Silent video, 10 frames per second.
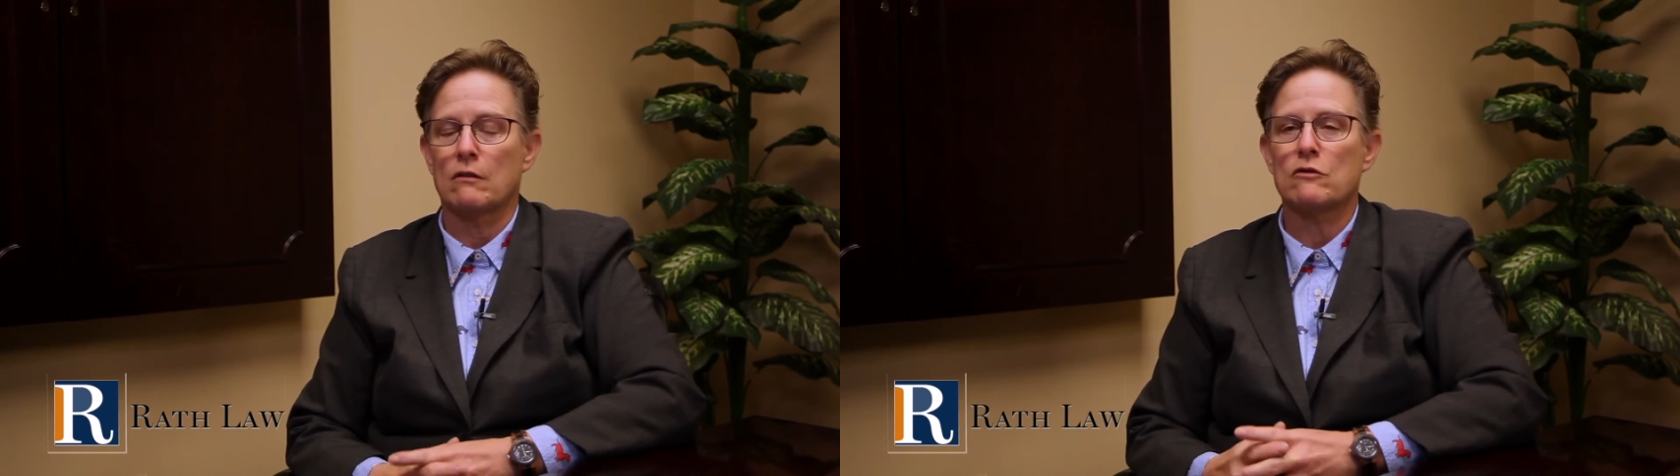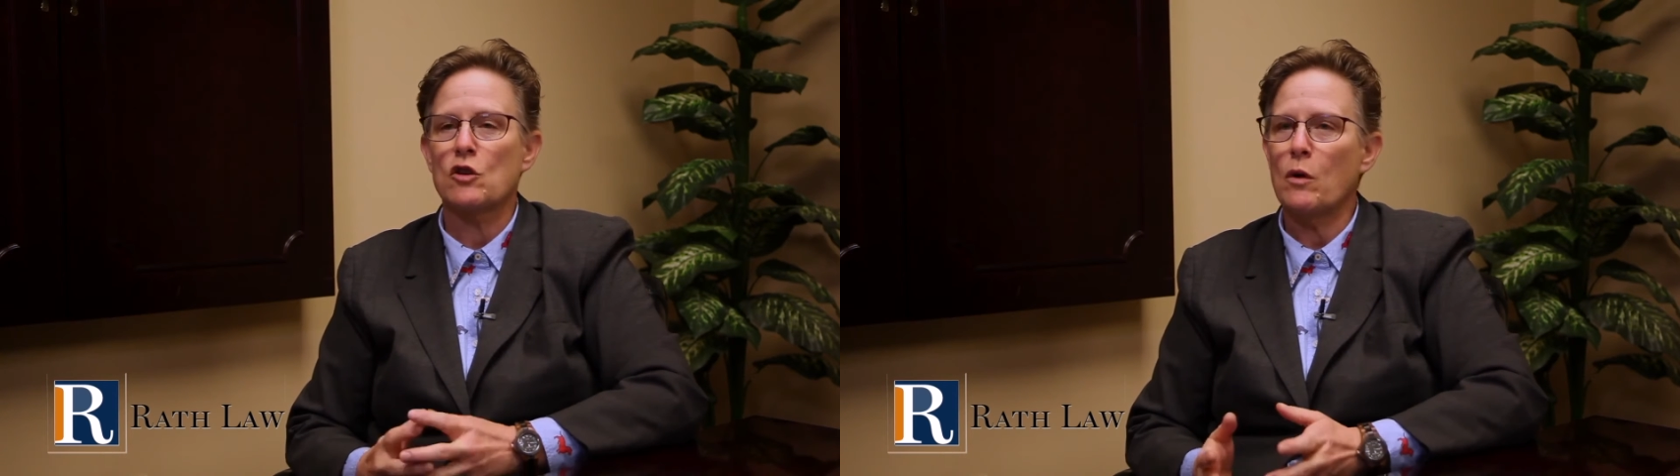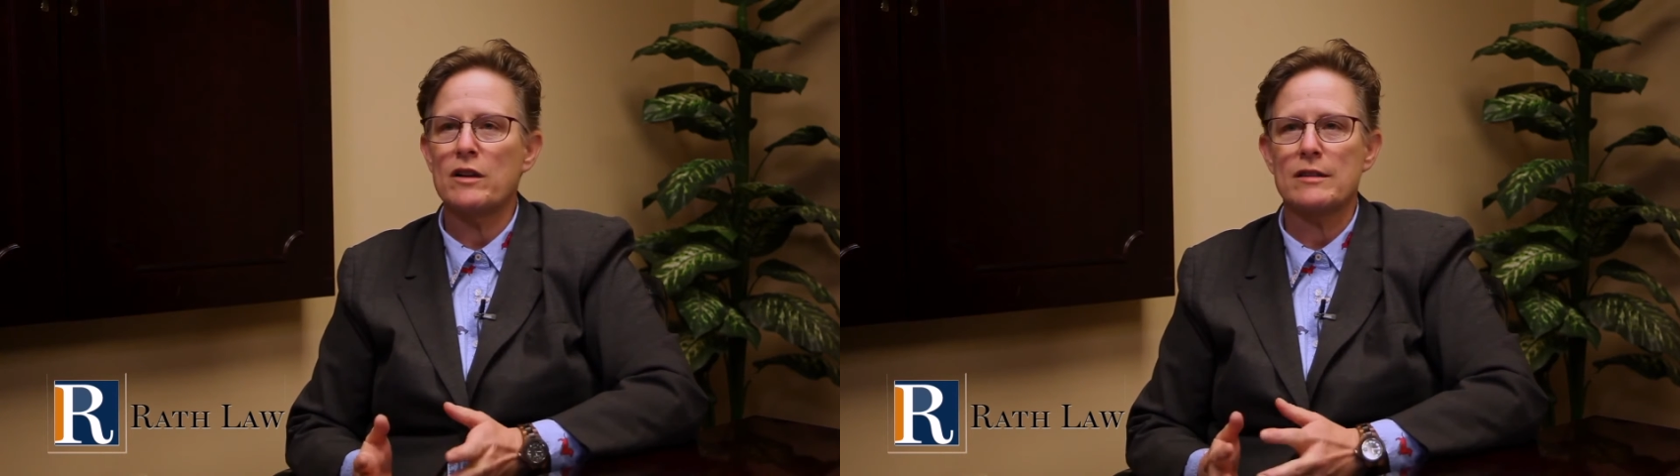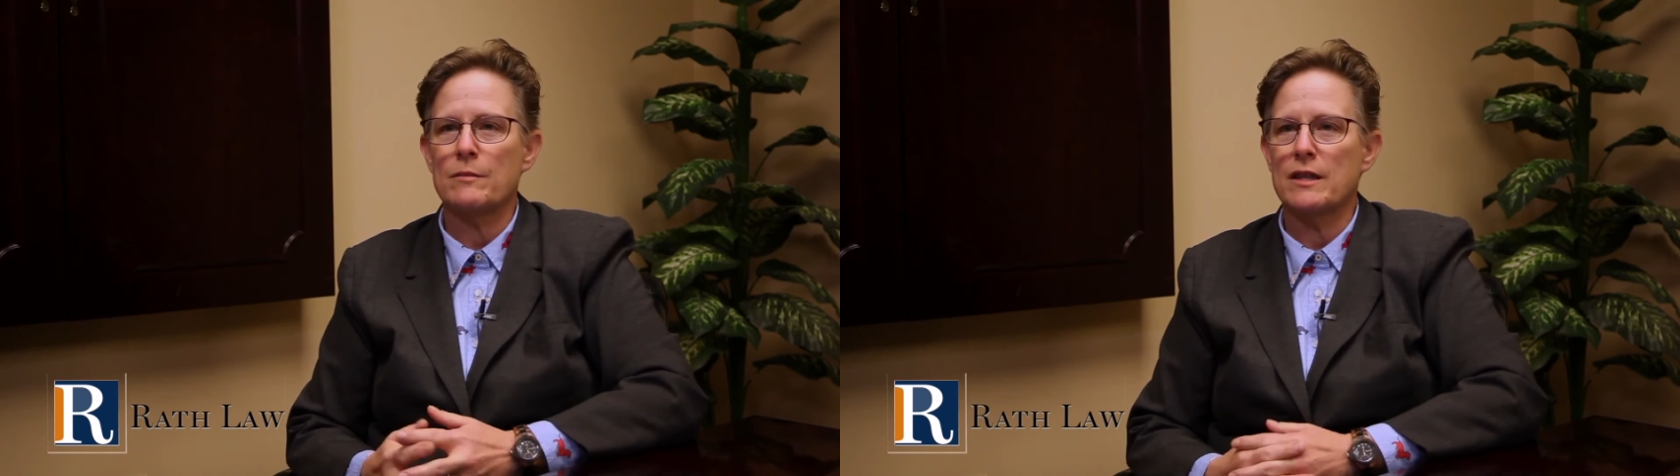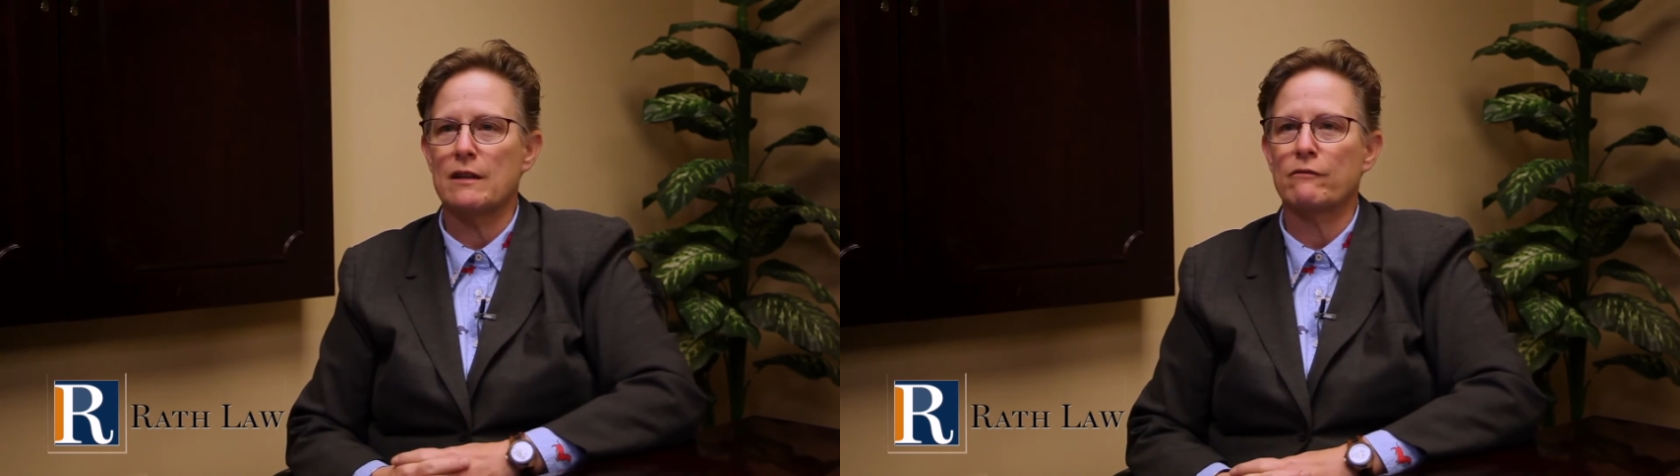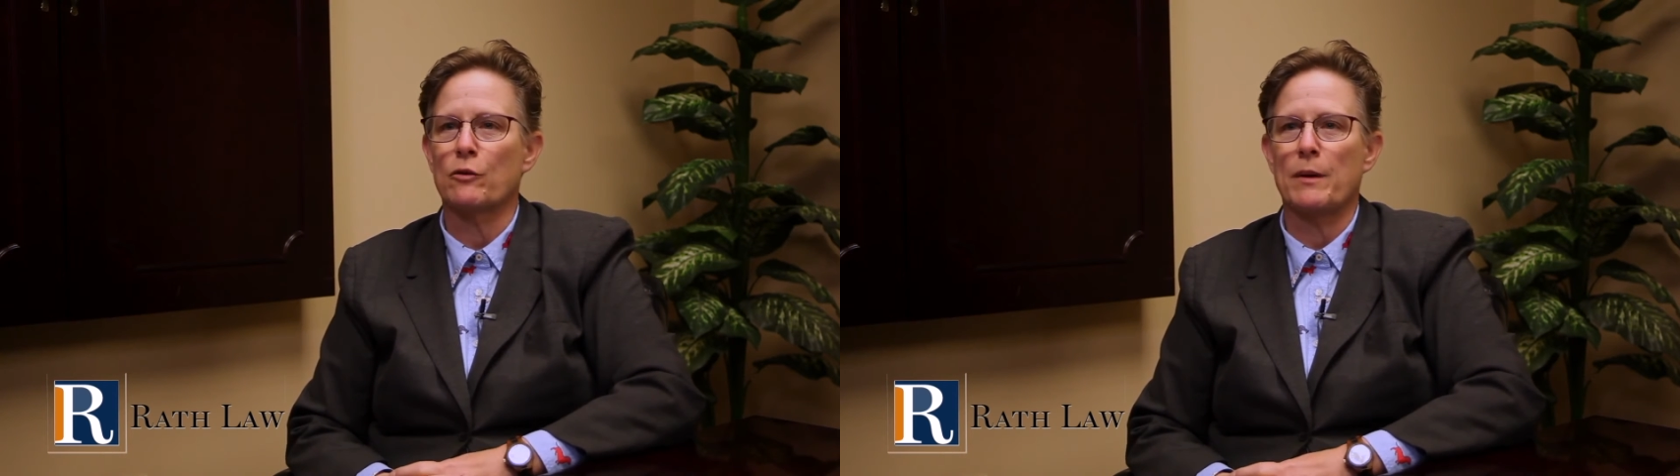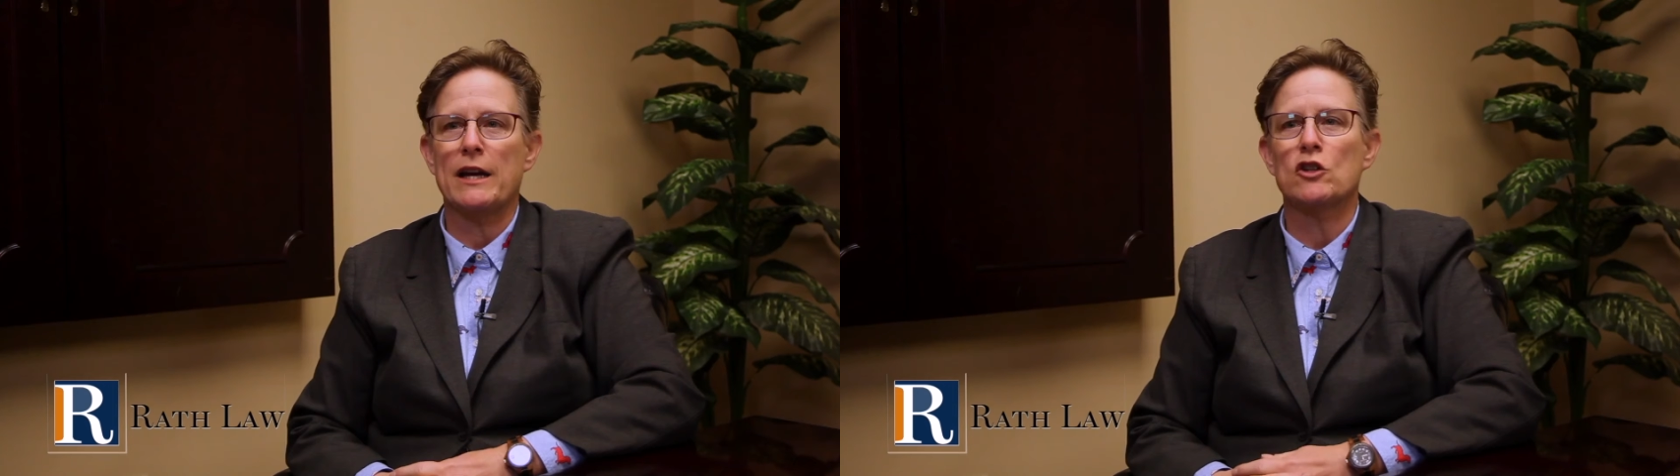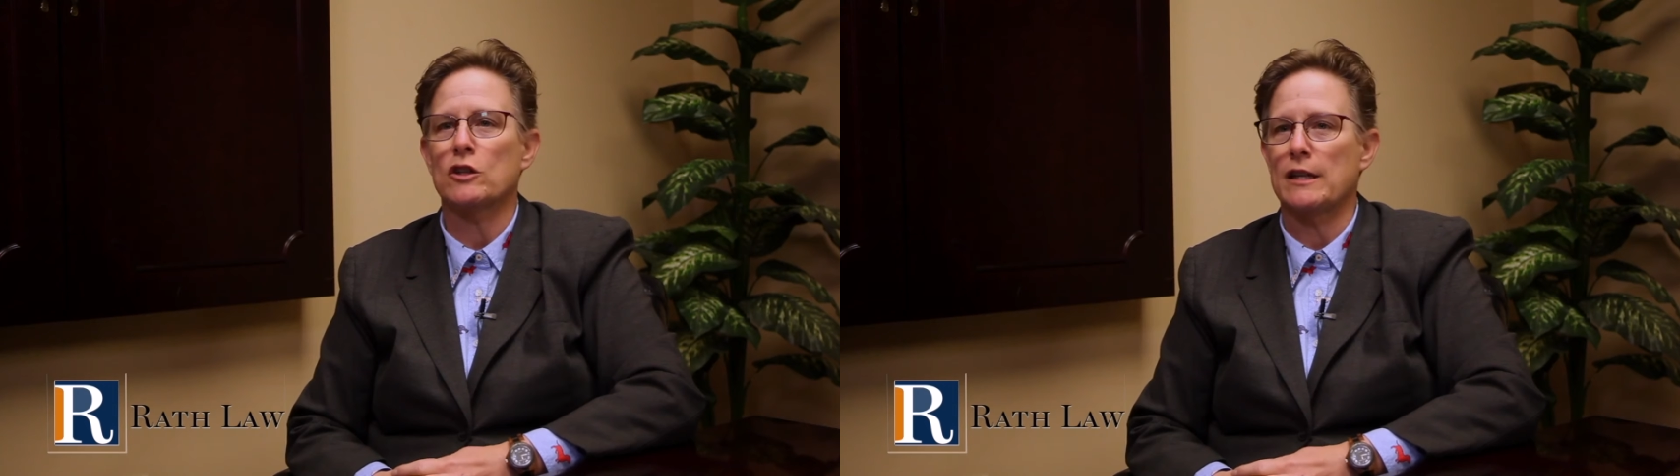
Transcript: So what is some of the information